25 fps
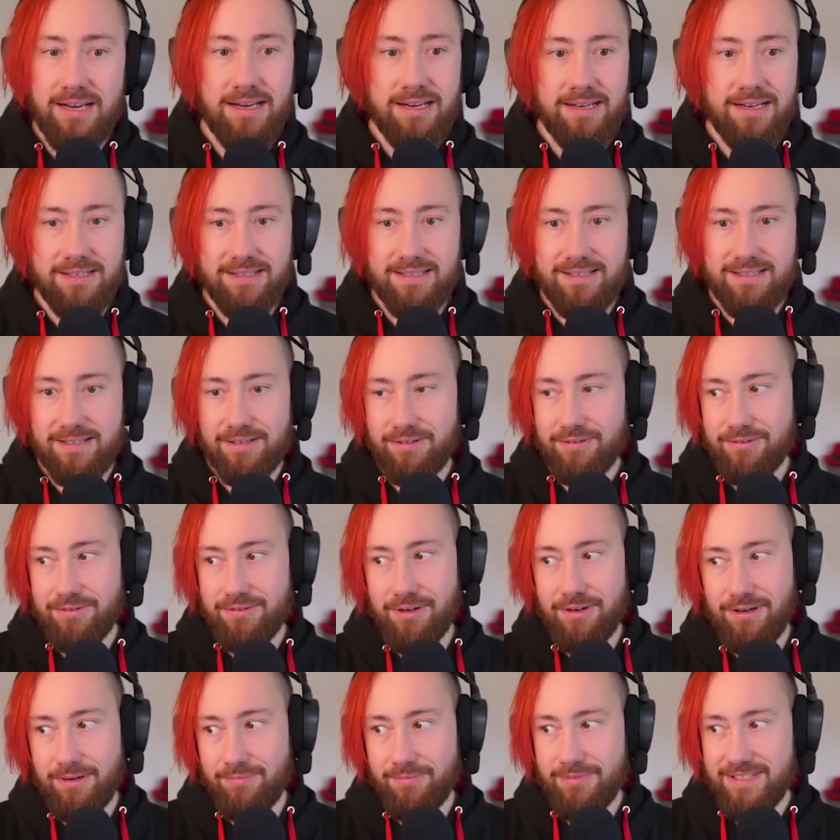So
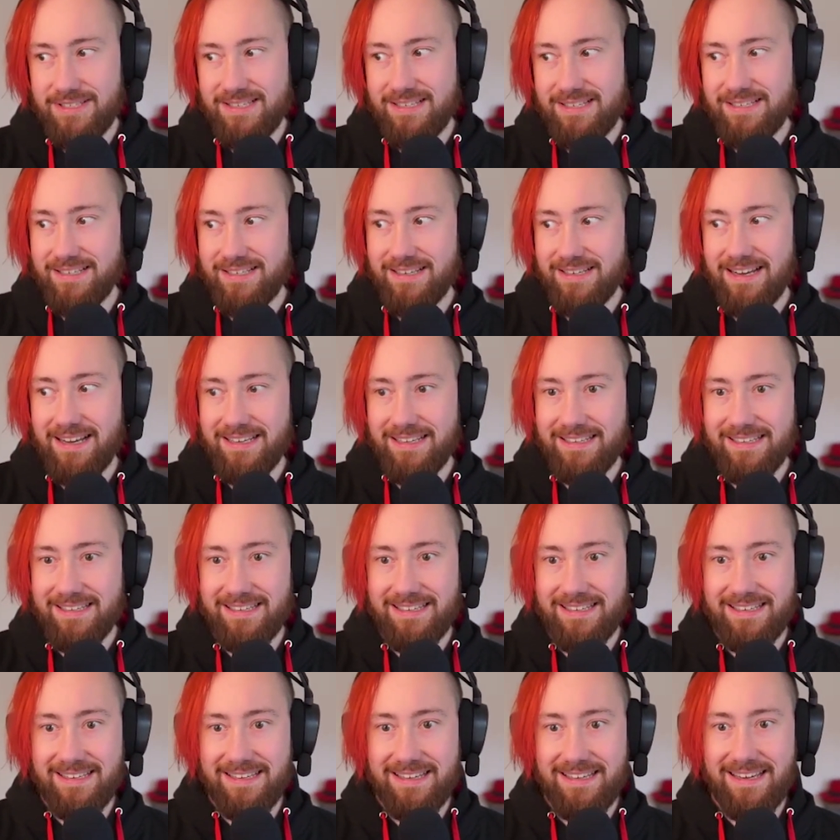obviously, I
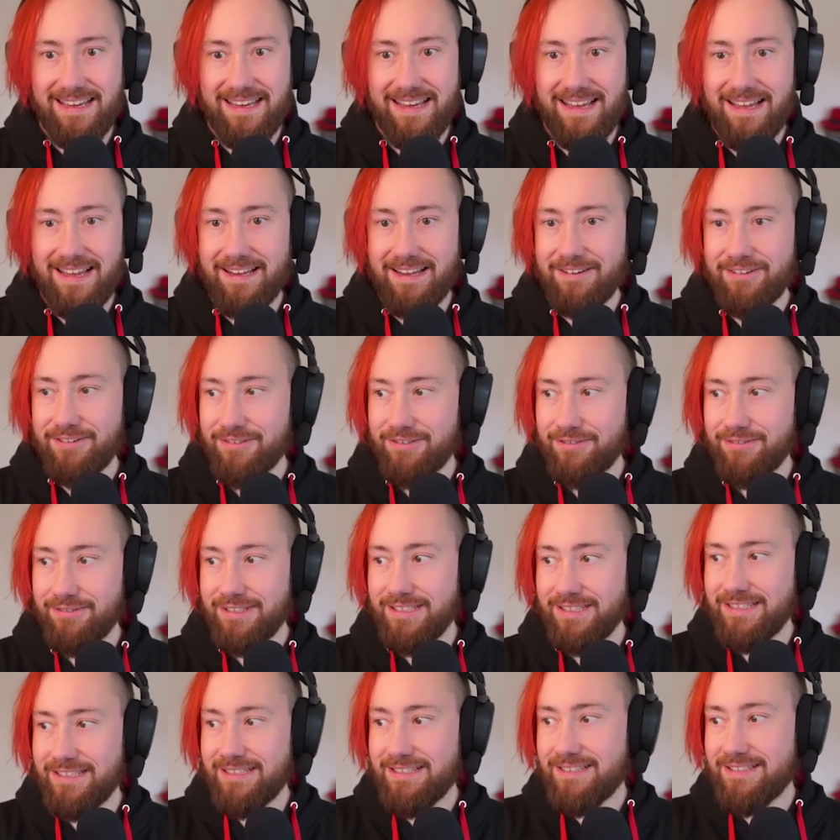cannot
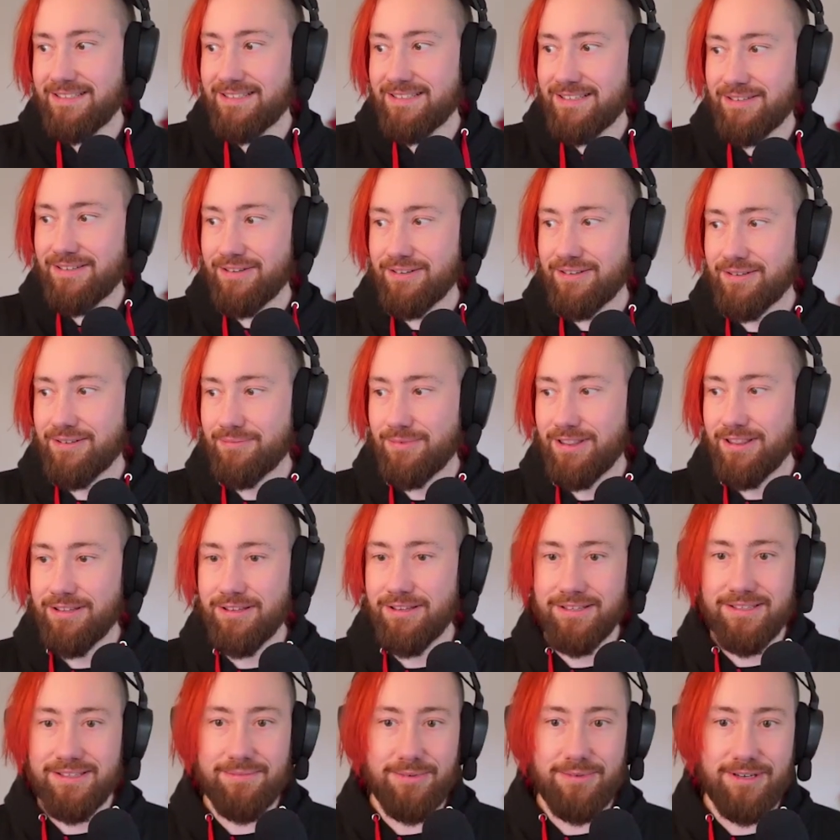really talk a
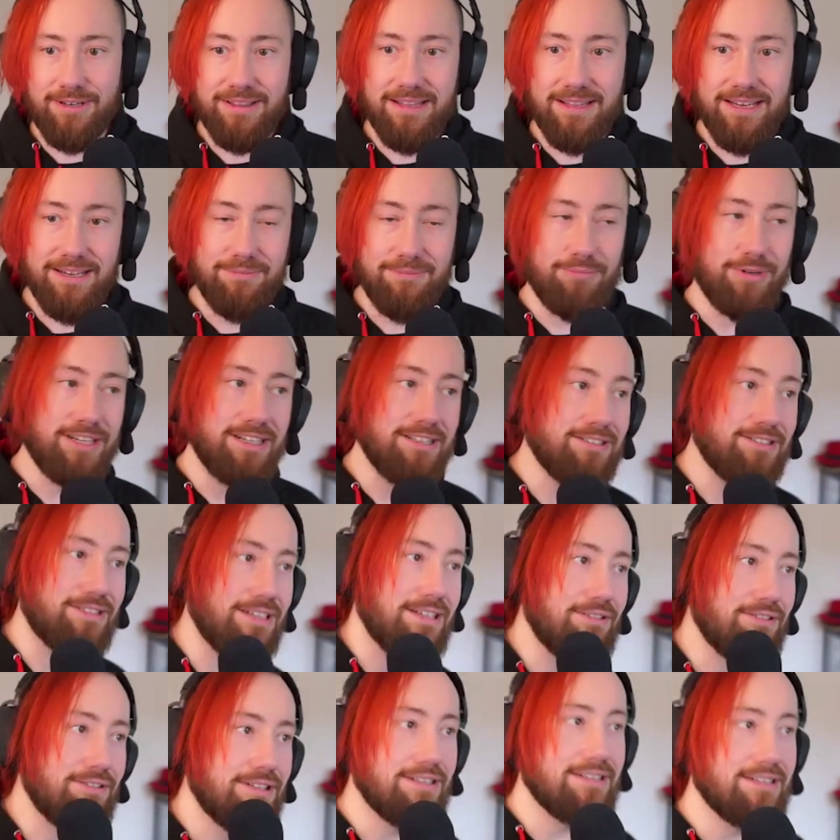lot about that. But in
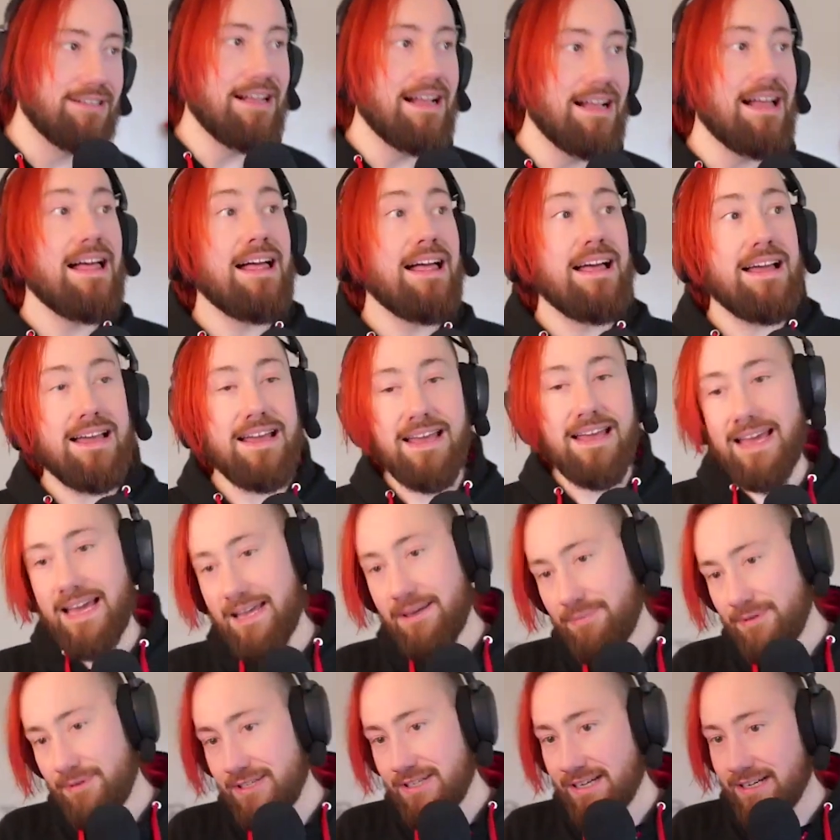general,
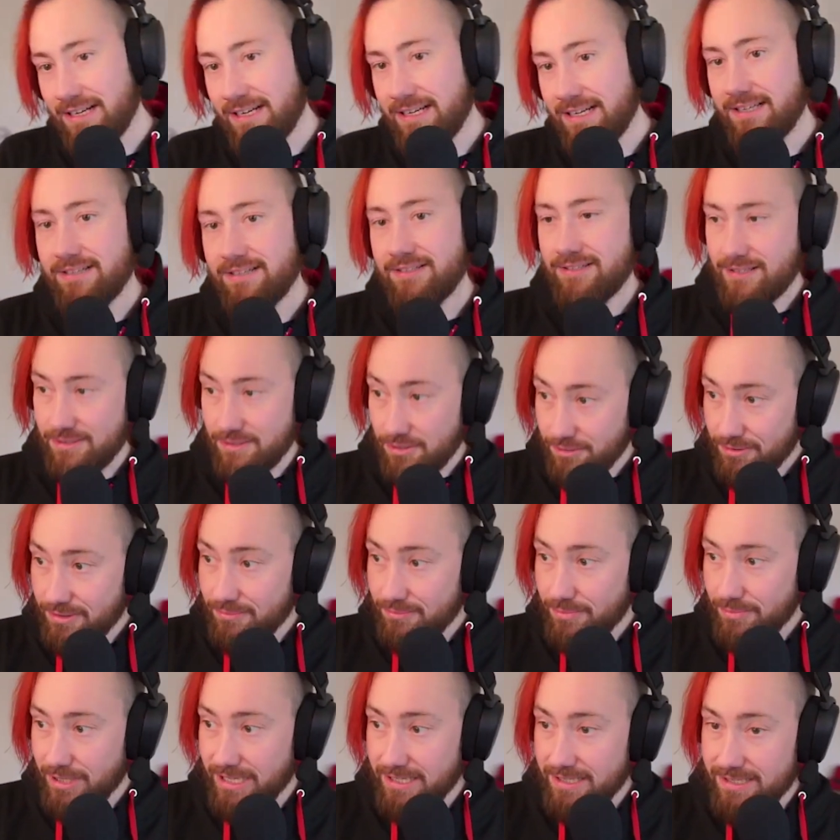API token
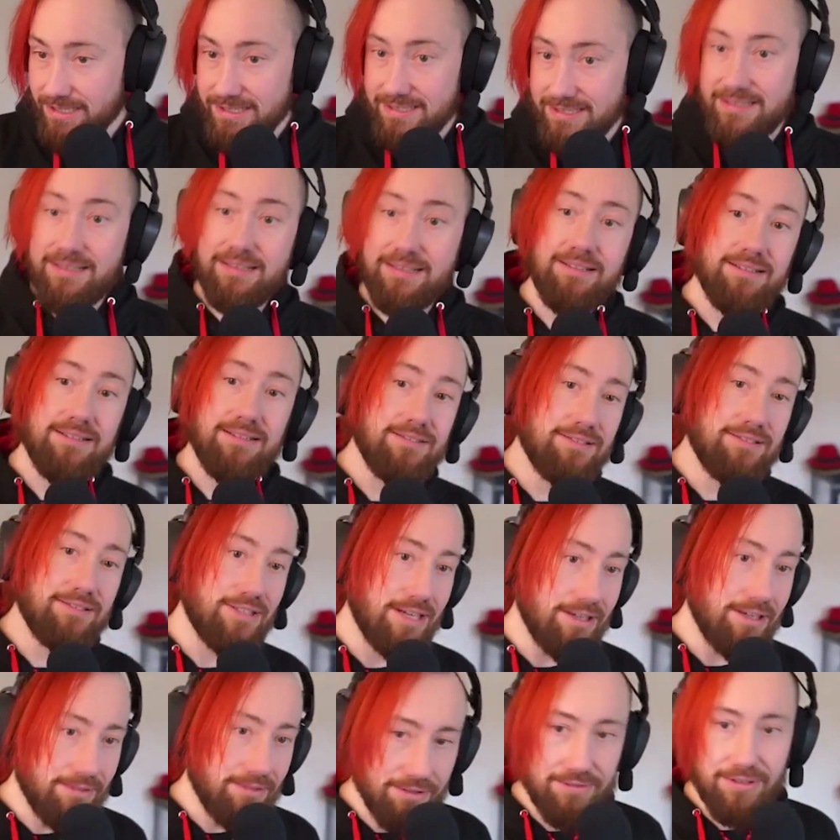based,
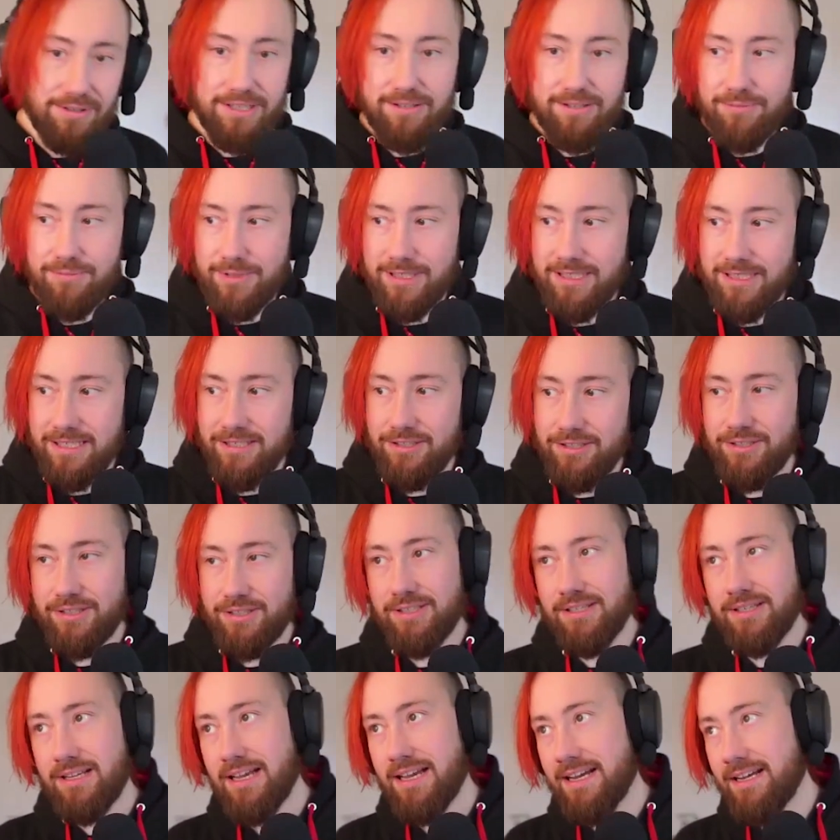general
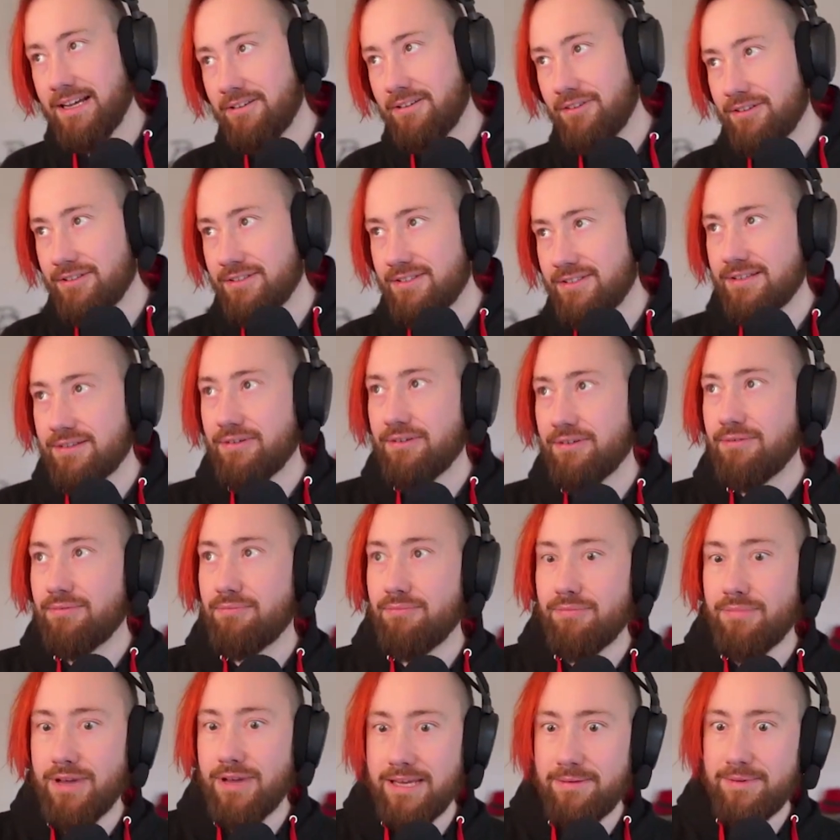recommendation, and also
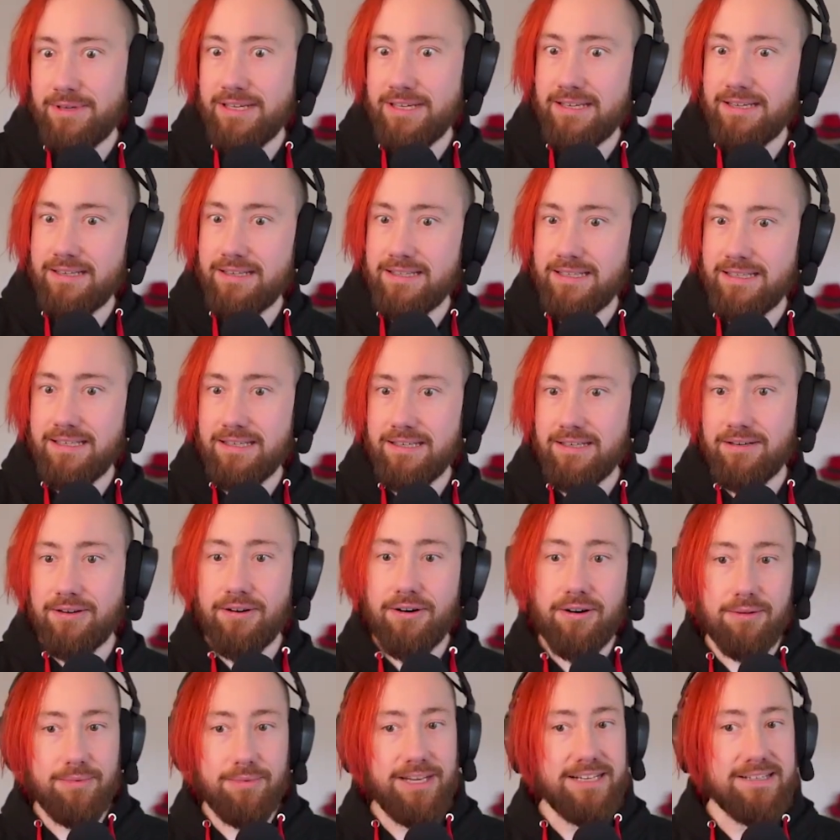maybe the
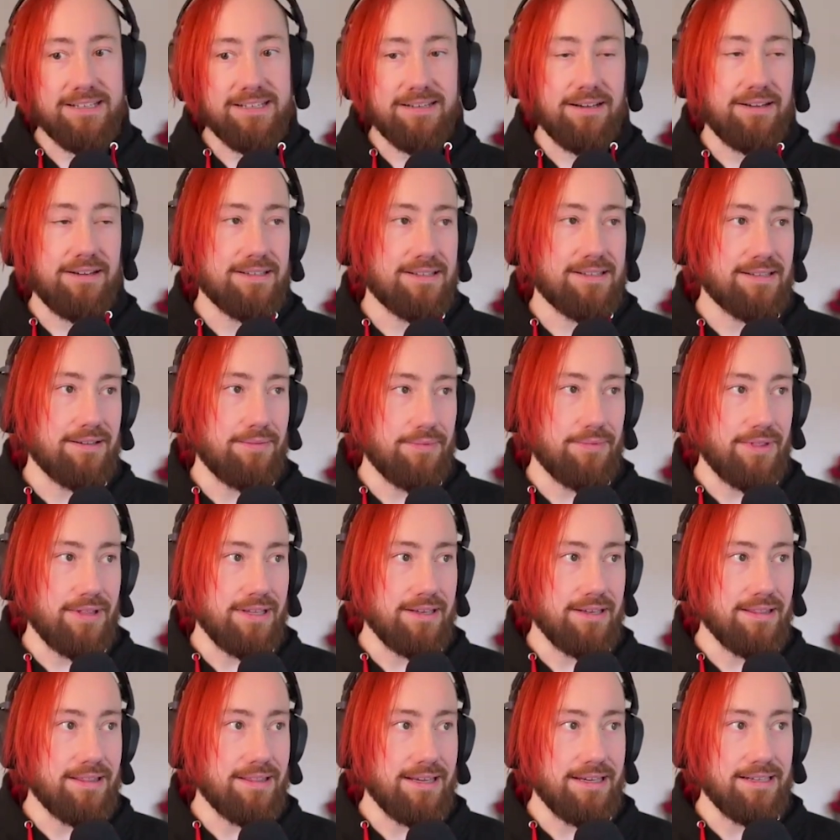callbacks are
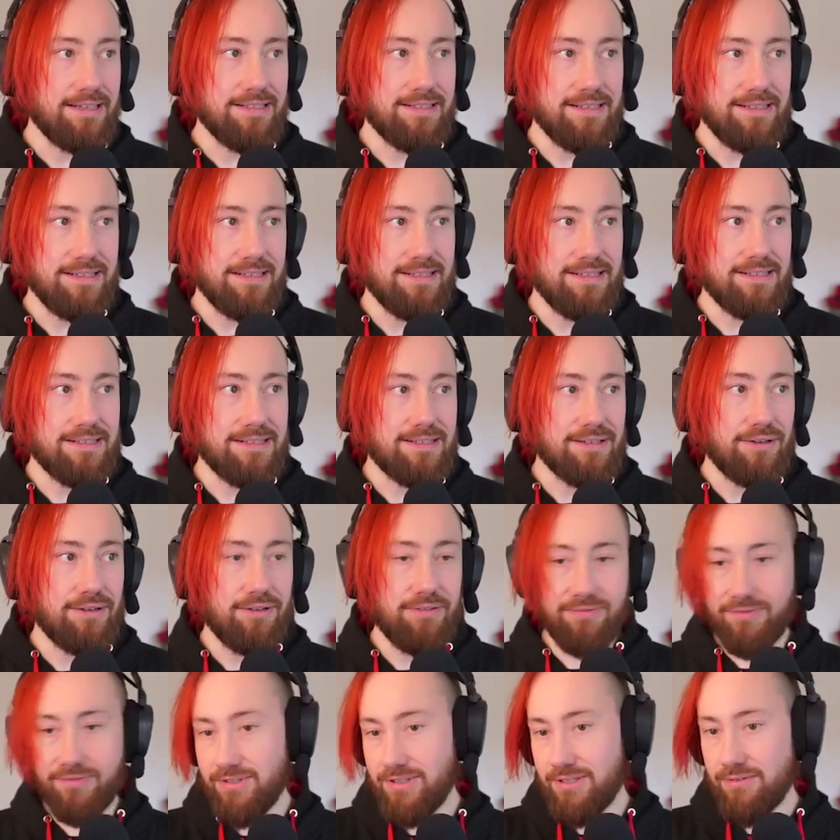something that is
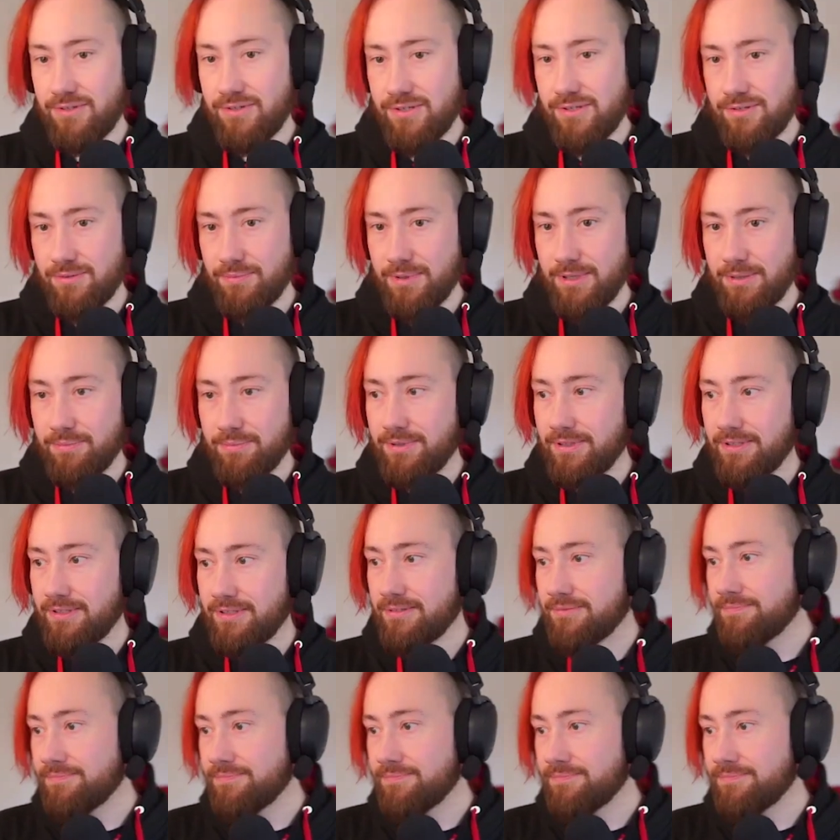of use to people.